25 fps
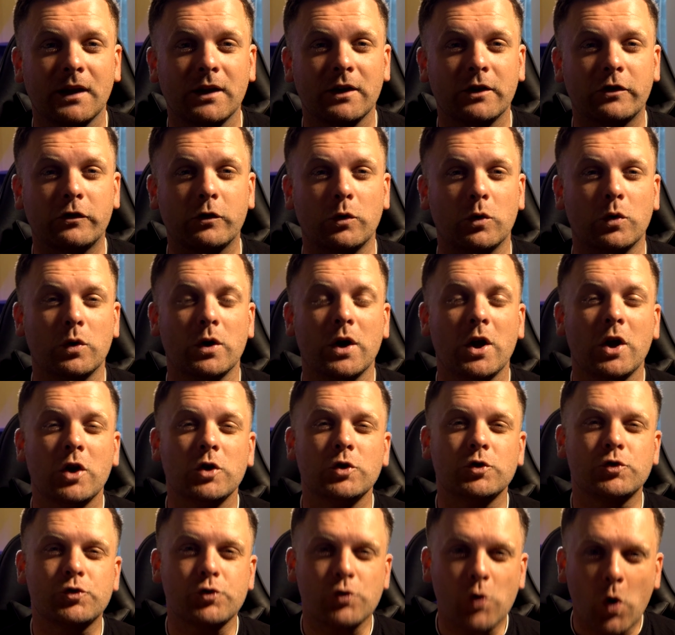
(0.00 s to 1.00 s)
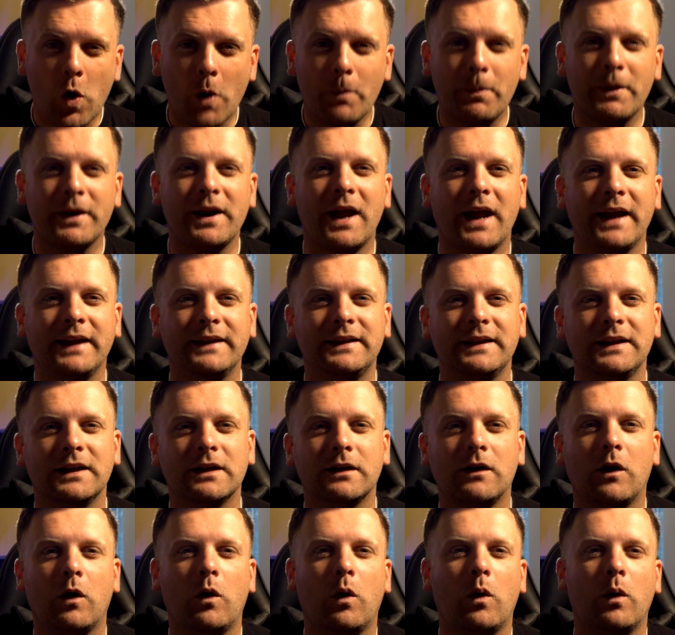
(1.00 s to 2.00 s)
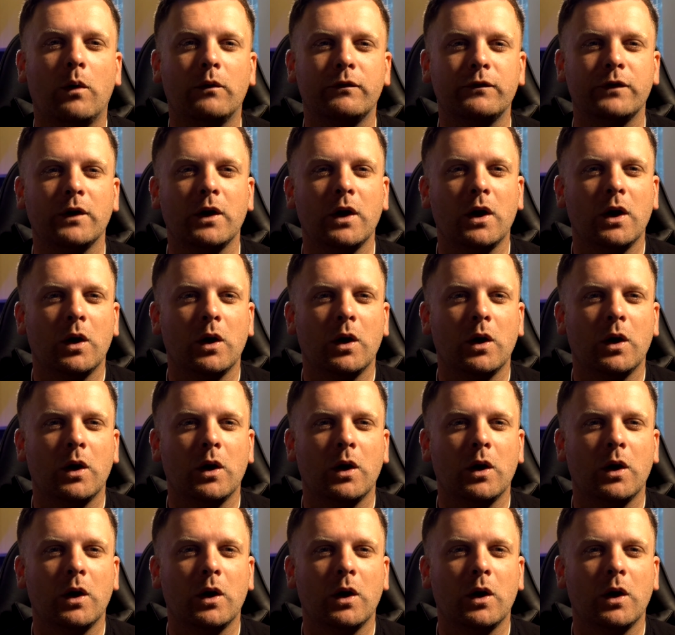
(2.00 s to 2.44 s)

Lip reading: So draw up an idea of